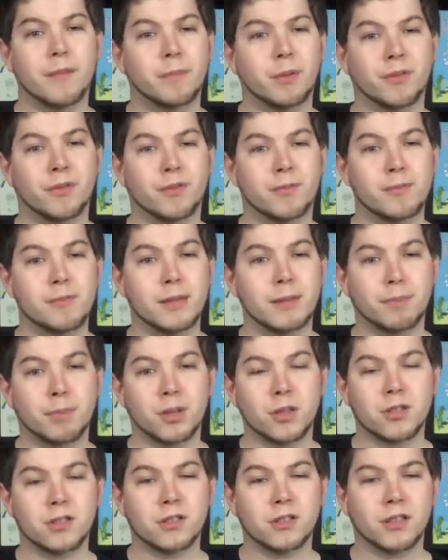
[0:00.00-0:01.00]
But for me
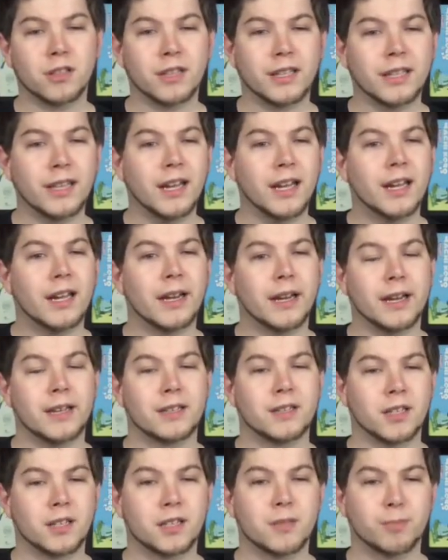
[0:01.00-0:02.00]
personally,
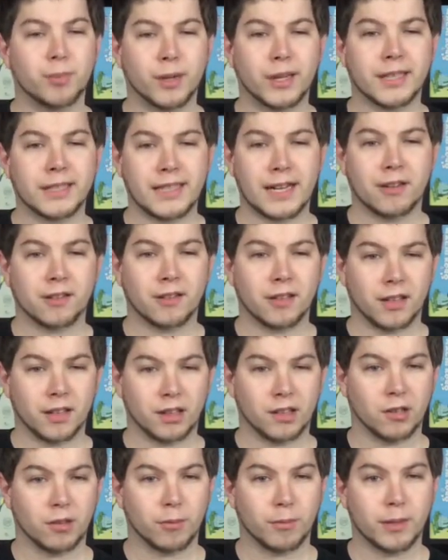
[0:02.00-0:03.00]
it does bring it down a
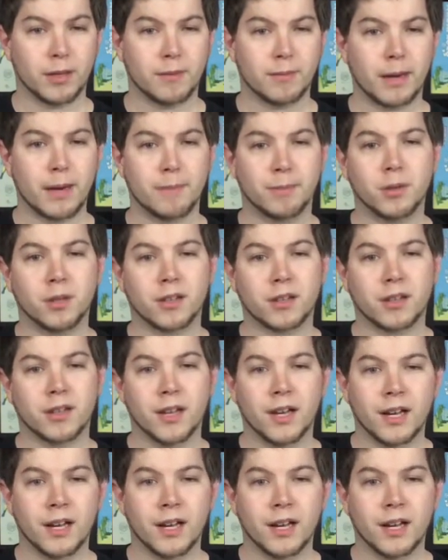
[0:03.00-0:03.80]
little bit in my book.